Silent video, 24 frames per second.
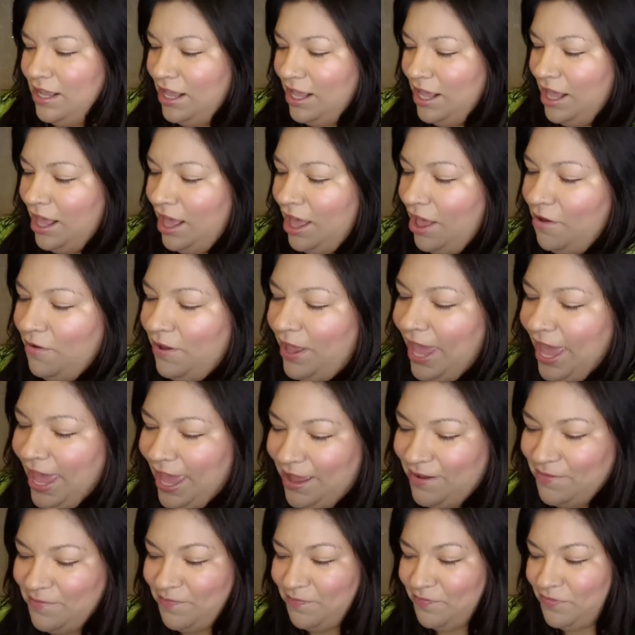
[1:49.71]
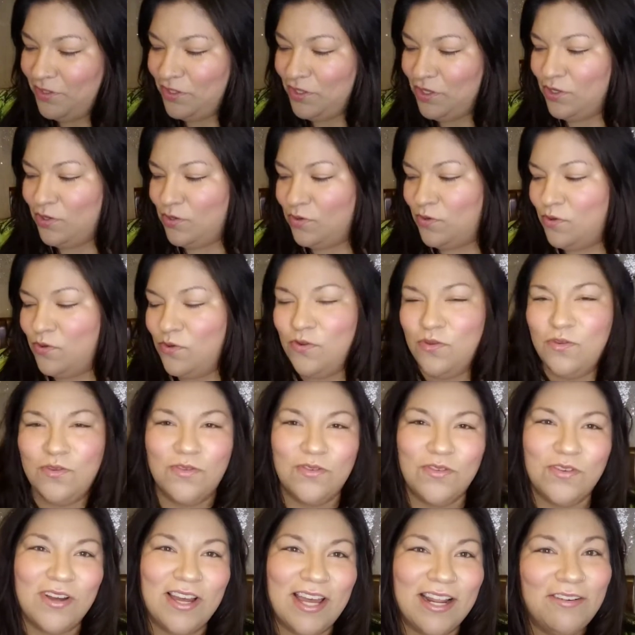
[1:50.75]
Okay.
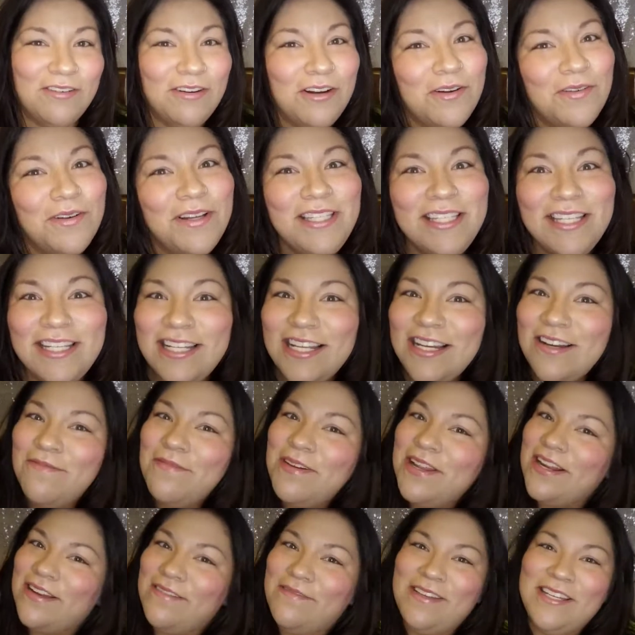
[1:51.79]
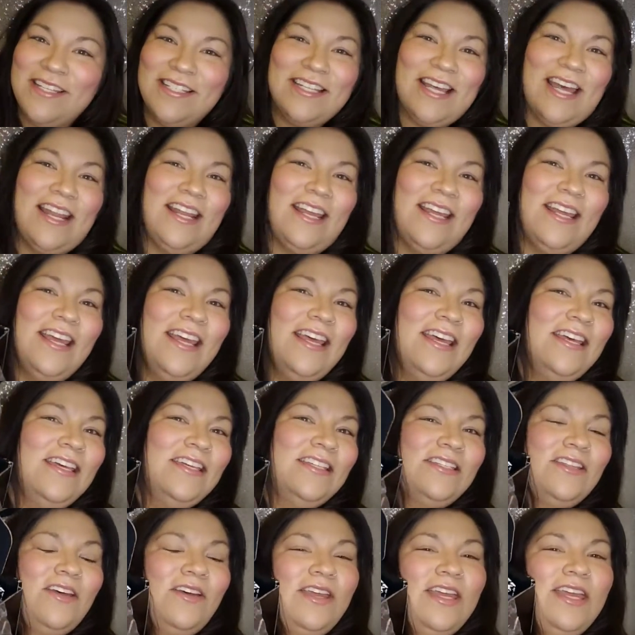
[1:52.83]
Ooh, I don't know what's in there, but I'm excited.
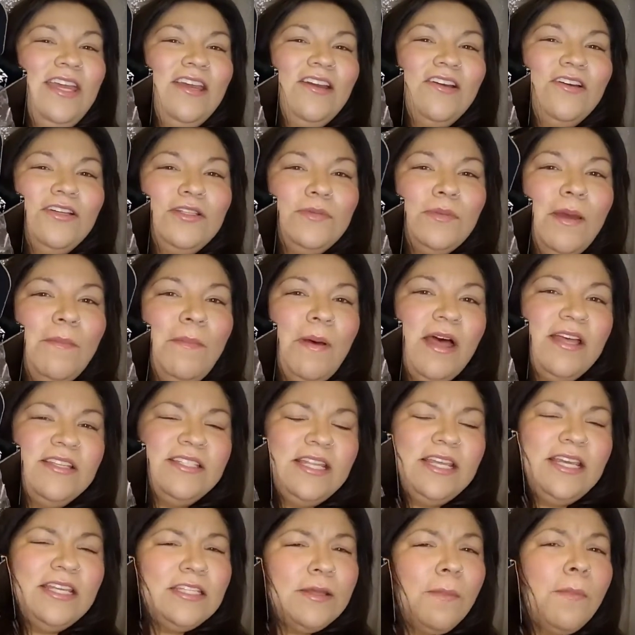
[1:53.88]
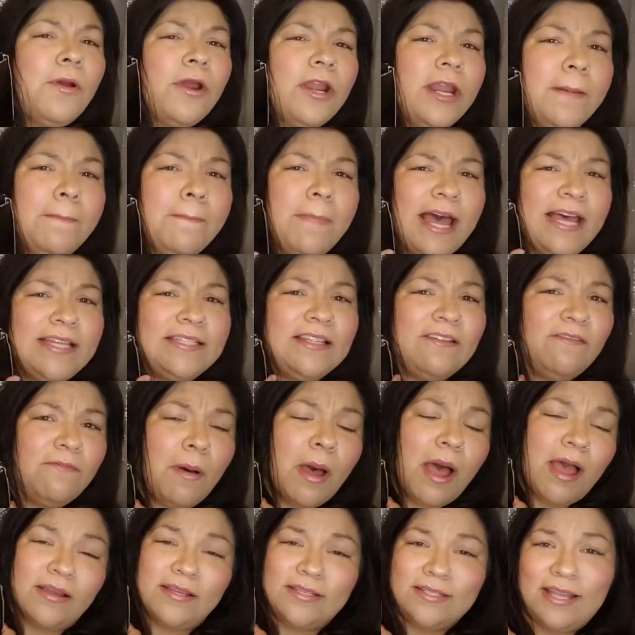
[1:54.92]
So here's my box. It's a pretty massive
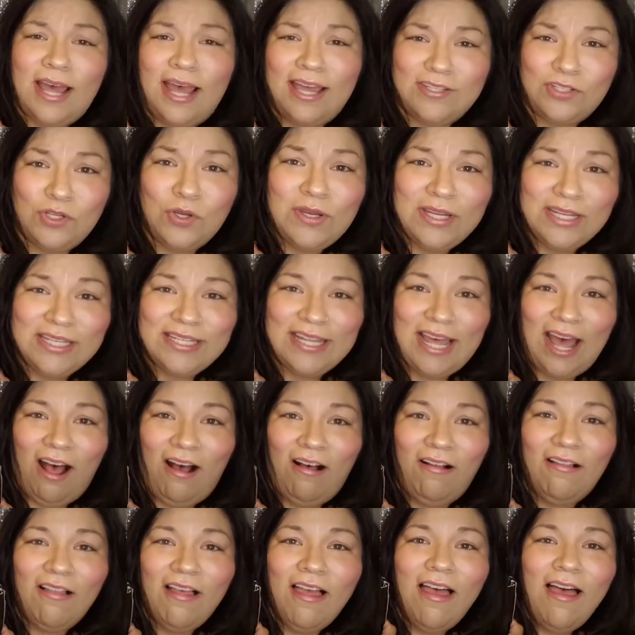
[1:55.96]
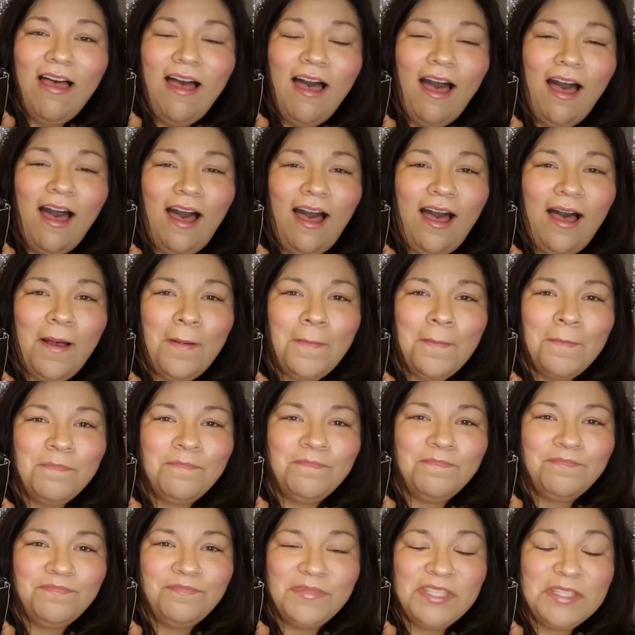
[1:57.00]
box, as you can tell.
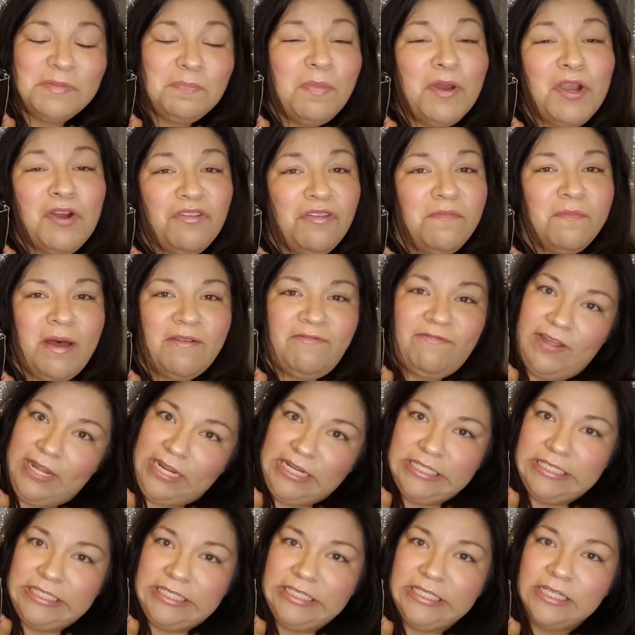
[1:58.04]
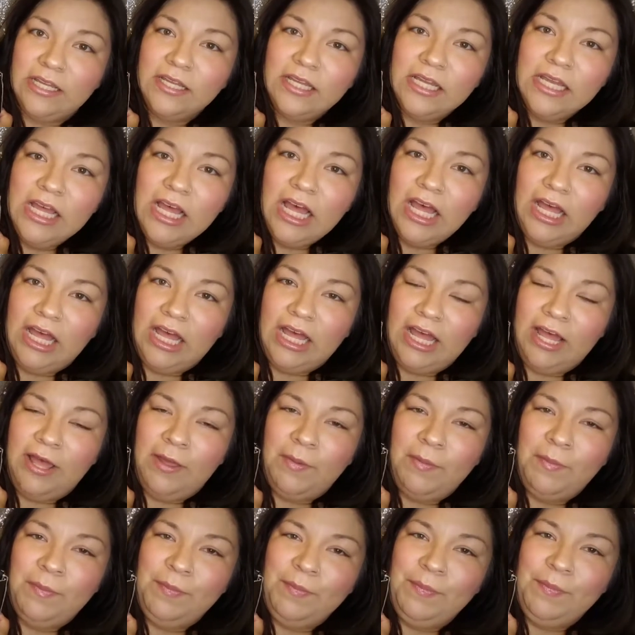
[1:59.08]
It's bigger than my face.
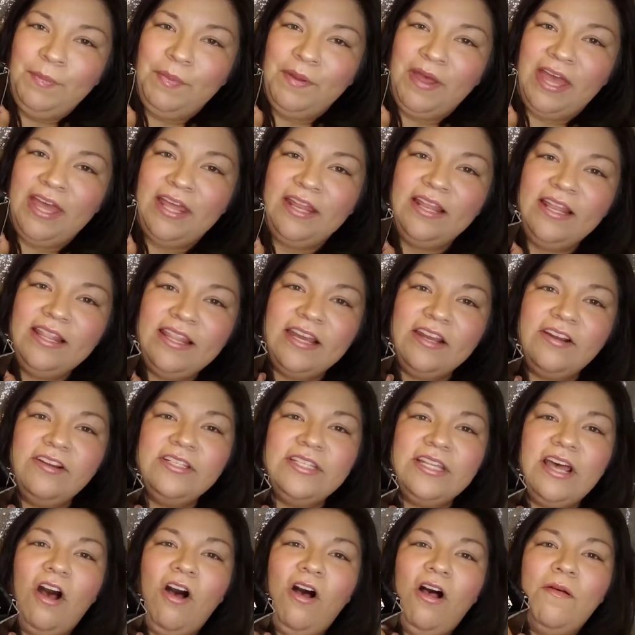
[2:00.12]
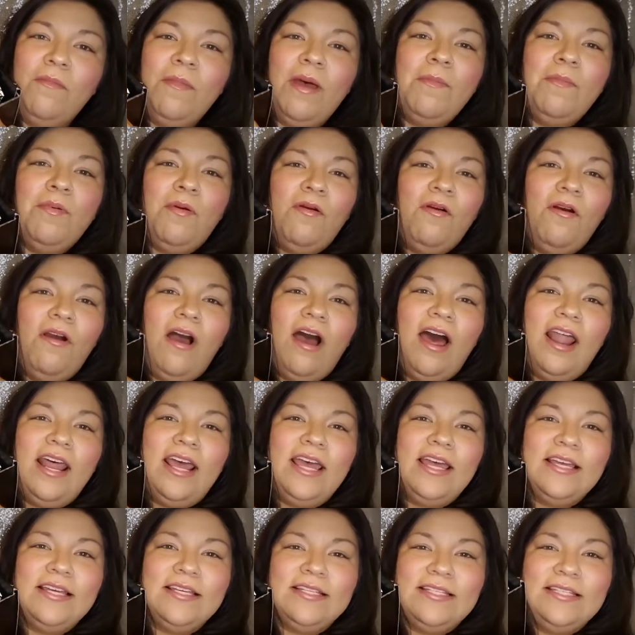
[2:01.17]
But there's all my
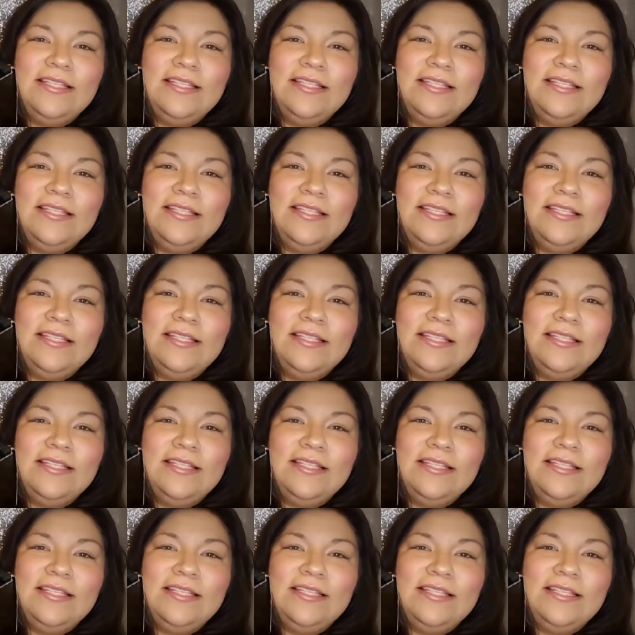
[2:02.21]
products